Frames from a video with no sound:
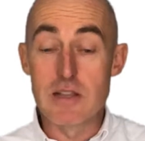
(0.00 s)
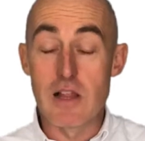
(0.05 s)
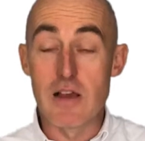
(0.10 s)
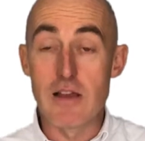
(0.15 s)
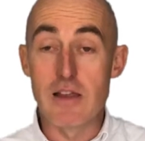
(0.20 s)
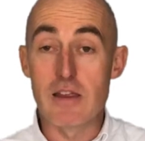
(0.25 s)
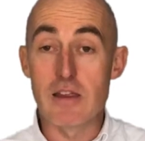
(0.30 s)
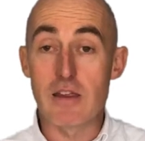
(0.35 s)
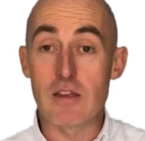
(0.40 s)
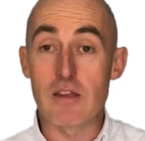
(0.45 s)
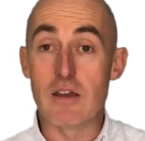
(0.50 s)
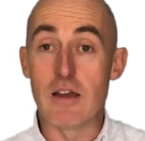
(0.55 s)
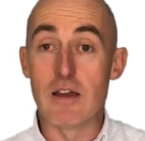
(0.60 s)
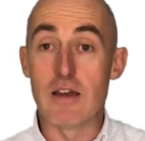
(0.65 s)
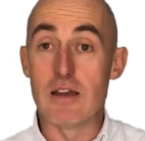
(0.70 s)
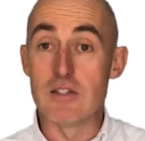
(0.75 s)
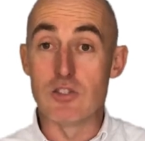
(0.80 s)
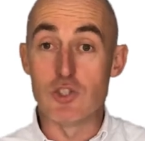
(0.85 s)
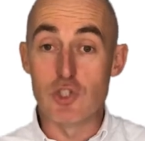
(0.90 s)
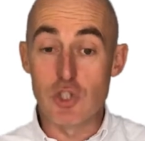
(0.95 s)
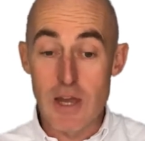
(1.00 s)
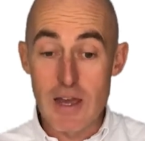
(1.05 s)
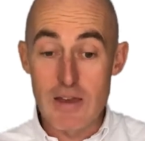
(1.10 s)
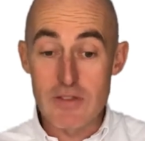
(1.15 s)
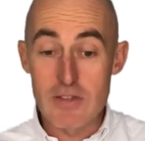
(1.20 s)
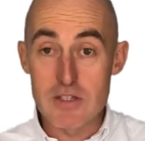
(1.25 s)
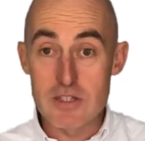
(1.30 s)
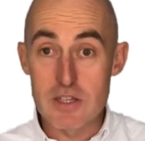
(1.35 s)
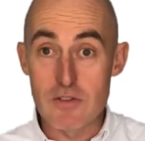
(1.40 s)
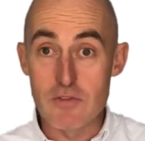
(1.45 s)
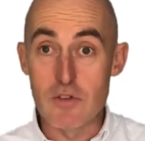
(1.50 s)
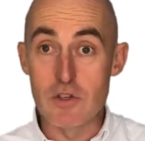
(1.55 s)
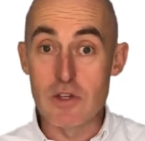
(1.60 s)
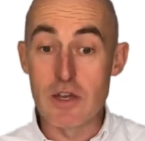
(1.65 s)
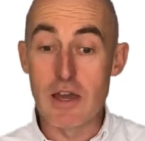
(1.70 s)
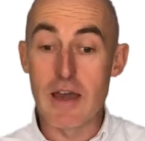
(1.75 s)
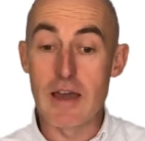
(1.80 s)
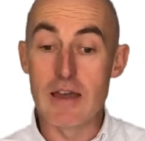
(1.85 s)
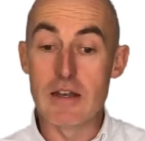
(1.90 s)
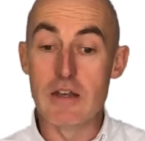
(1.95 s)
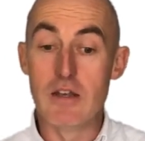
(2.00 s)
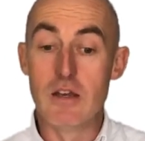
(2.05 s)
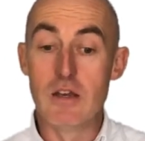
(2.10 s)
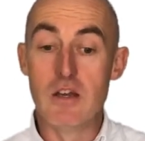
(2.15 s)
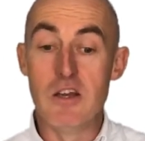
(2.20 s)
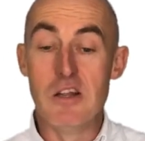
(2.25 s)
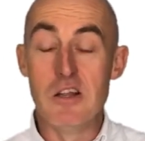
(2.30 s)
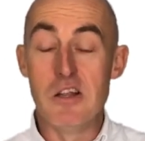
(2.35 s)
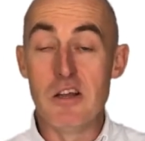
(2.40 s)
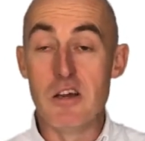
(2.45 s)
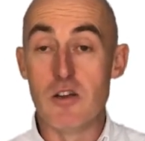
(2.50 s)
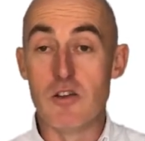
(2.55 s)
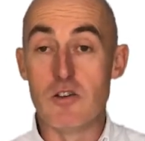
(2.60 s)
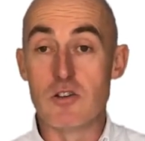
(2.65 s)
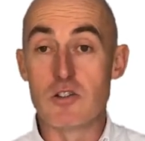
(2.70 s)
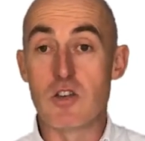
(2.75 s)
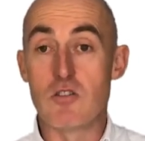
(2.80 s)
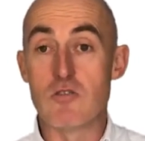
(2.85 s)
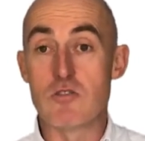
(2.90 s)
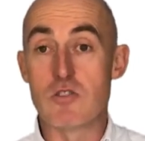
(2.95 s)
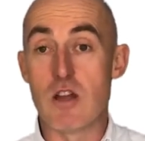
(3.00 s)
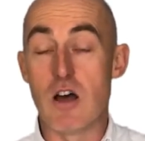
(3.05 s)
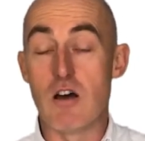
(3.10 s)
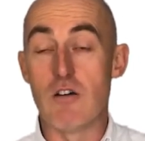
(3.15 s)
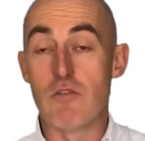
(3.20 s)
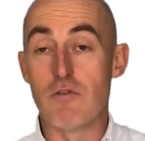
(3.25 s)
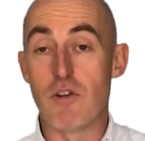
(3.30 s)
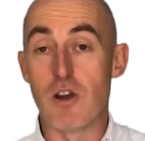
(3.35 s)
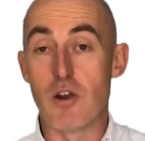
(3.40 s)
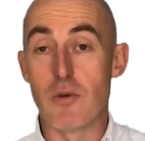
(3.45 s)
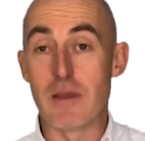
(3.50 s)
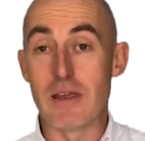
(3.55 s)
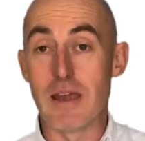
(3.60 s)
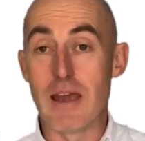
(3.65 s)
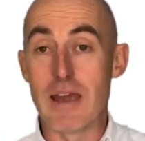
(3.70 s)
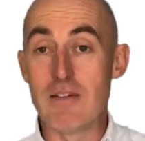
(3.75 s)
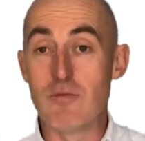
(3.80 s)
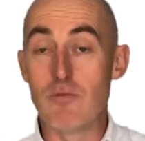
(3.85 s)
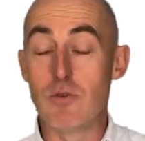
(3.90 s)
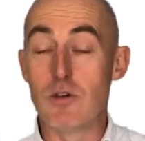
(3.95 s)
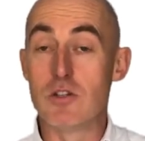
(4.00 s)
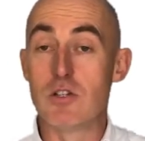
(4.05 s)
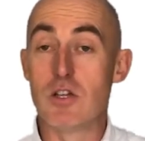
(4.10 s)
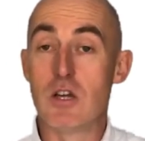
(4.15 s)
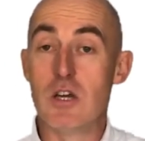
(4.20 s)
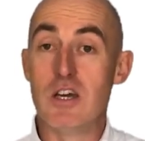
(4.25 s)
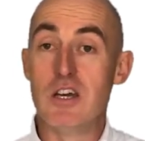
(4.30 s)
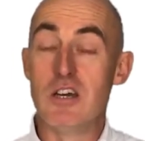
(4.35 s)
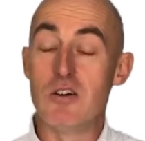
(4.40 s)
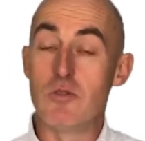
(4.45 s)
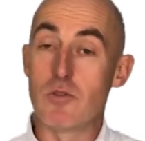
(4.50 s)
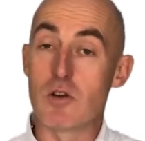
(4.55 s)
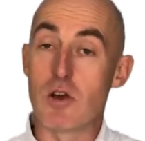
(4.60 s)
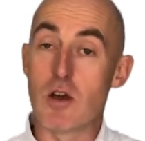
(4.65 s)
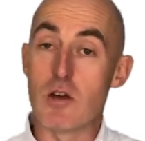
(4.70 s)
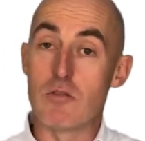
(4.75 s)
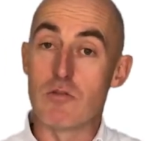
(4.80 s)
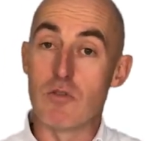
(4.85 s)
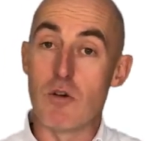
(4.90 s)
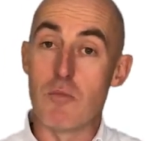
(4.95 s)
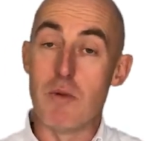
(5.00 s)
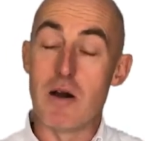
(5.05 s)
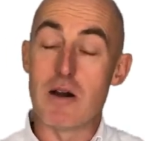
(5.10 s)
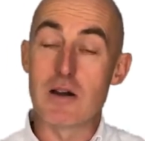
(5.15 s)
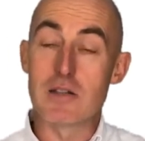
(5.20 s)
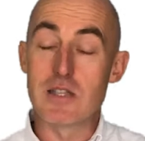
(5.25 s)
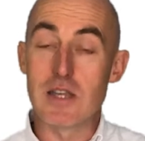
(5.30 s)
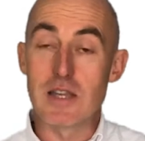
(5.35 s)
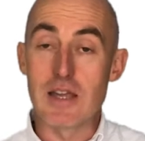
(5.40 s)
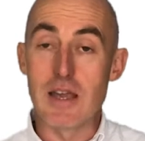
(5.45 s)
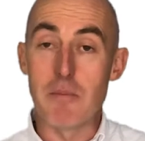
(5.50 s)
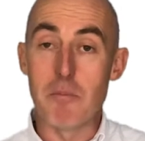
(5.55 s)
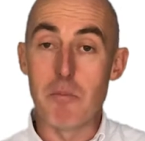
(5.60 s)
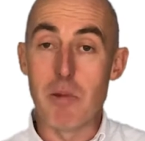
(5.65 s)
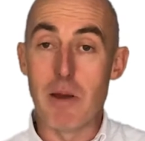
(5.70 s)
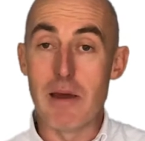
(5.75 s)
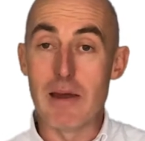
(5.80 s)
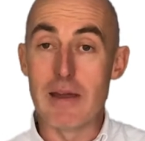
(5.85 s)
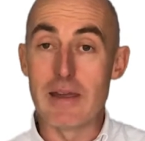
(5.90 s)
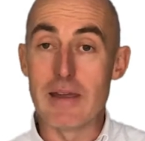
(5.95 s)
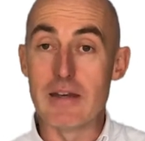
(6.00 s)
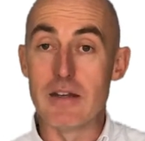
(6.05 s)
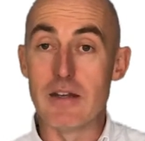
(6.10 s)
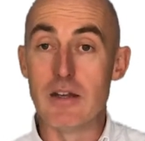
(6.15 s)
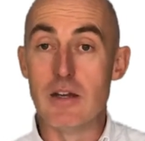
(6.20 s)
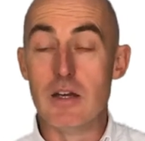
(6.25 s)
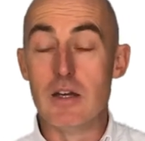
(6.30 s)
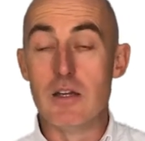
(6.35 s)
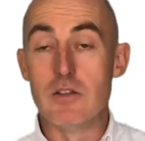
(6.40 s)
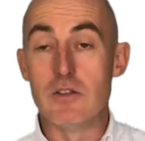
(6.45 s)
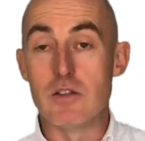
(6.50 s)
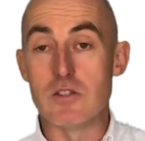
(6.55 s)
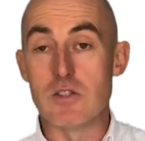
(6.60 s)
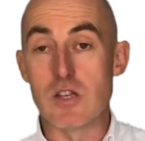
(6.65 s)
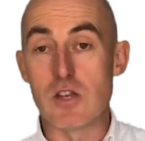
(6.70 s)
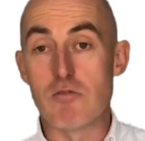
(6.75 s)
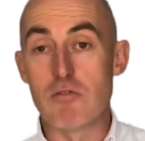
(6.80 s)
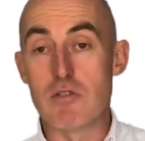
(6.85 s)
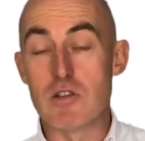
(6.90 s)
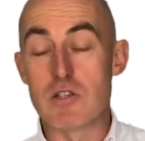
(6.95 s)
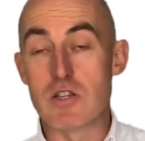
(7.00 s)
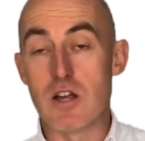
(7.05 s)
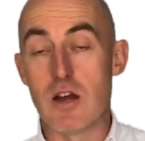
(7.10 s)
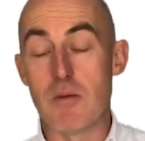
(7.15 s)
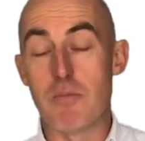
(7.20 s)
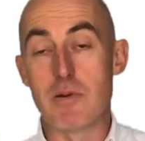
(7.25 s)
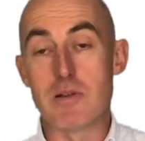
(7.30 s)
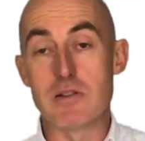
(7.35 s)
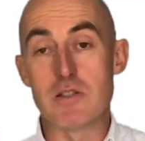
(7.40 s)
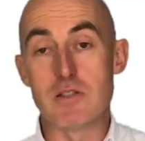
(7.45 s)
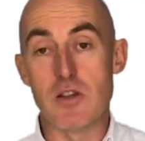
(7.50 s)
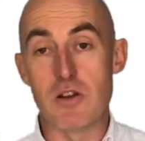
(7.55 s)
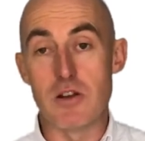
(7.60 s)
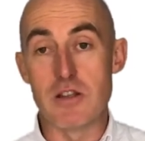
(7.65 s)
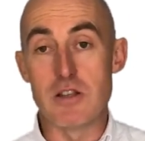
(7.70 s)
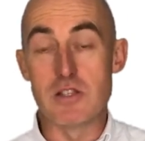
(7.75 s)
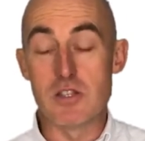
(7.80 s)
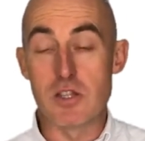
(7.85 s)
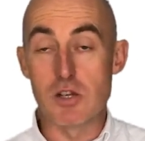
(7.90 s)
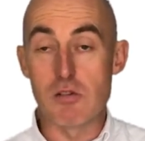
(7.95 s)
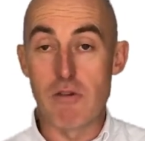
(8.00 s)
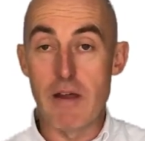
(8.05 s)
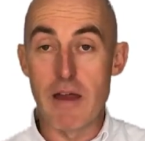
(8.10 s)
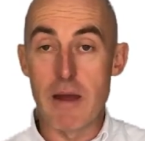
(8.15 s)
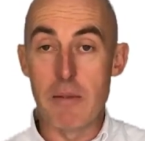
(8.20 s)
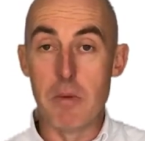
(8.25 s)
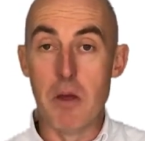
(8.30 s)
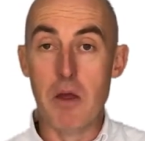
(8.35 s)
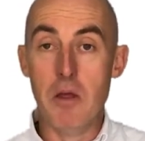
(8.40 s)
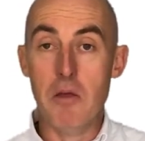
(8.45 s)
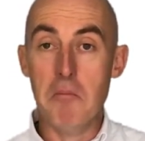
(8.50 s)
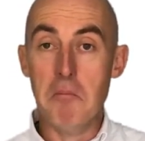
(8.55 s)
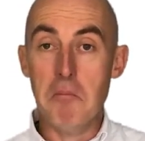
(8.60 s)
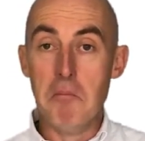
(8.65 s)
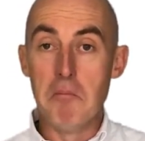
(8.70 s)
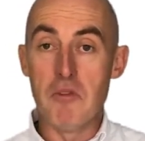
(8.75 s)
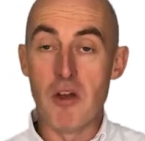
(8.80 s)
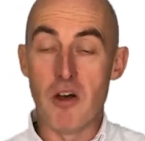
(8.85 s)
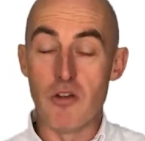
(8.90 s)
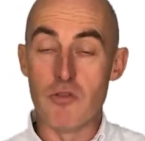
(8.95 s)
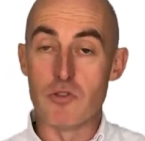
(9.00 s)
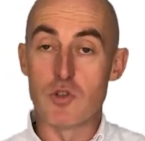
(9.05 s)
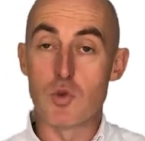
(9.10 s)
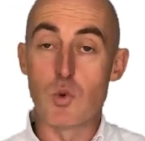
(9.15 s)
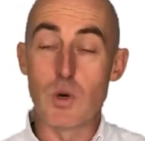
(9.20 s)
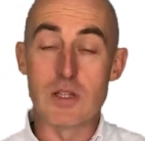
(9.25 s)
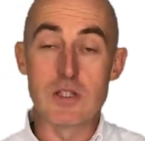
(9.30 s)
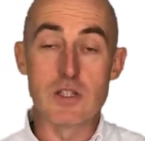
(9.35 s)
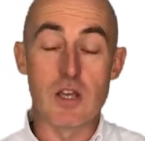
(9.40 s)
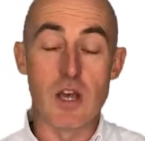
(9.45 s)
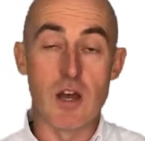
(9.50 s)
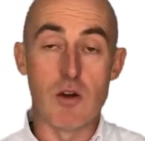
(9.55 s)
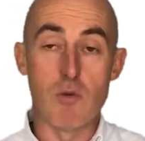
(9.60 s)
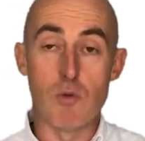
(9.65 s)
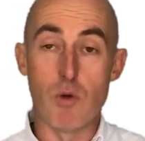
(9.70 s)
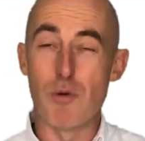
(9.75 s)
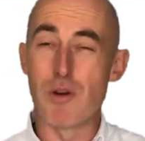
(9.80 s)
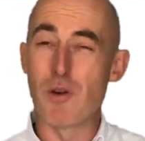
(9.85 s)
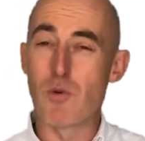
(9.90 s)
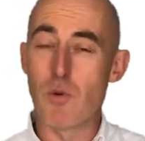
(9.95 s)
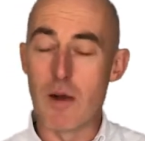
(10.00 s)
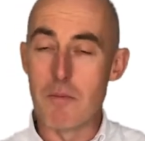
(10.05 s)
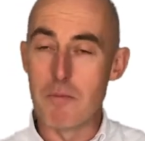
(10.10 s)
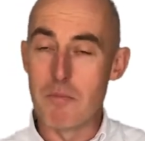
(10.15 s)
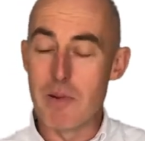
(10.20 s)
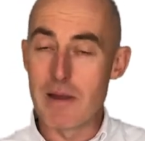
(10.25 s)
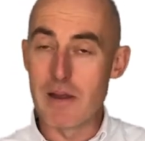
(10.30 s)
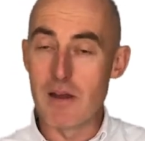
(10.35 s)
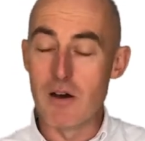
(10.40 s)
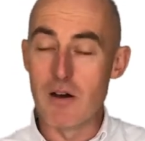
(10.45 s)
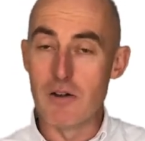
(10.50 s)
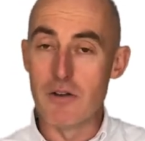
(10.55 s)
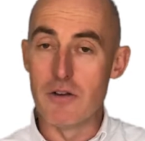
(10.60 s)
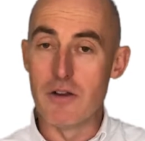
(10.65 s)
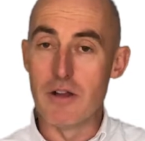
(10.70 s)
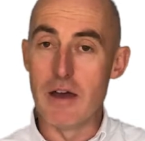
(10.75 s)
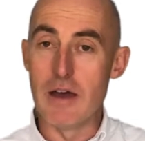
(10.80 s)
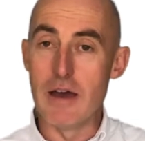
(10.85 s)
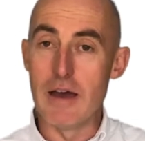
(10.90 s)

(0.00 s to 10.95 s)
like and share this if you can, and also start following Inward. We're going through a marketing campaign that's increasing our presence on Instagram, on Twitter. We're already quite big on